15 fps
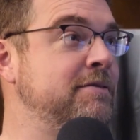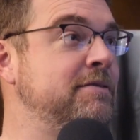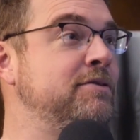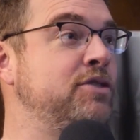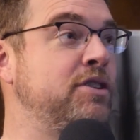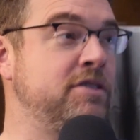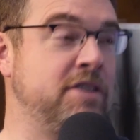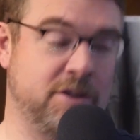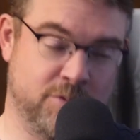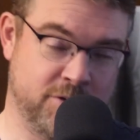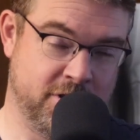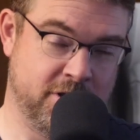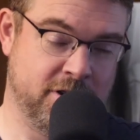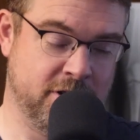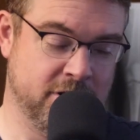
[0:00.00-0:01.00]
Justina was
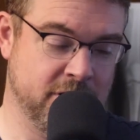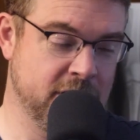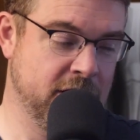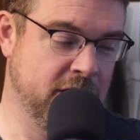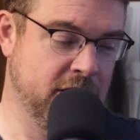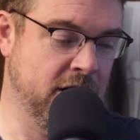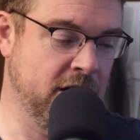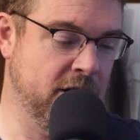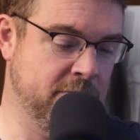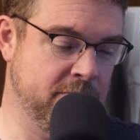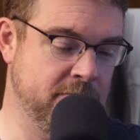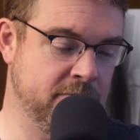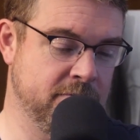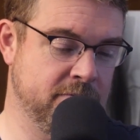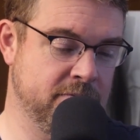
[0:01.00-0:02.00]
there.
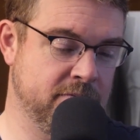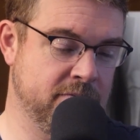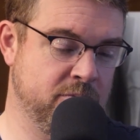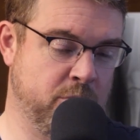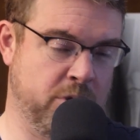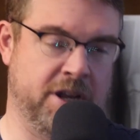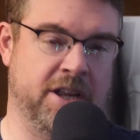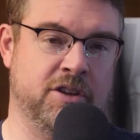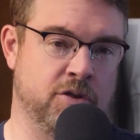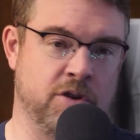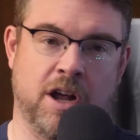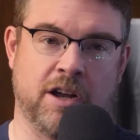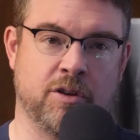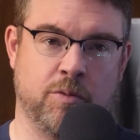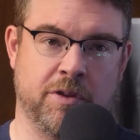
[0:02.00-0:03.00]
But you're not
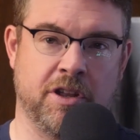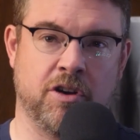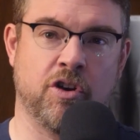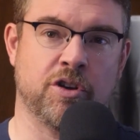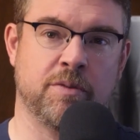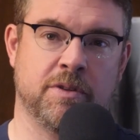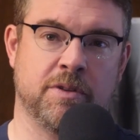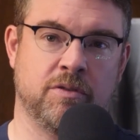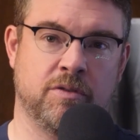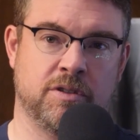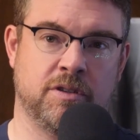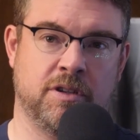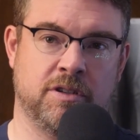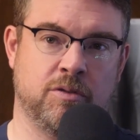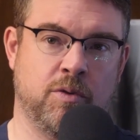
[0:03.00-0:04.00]
going to win that argument, so
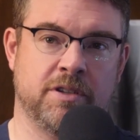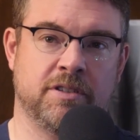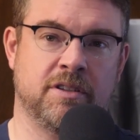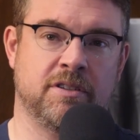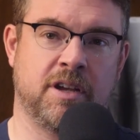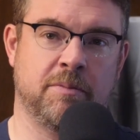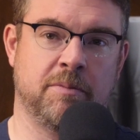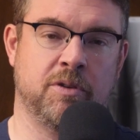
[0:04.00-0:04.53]
it's a waste of time anyway.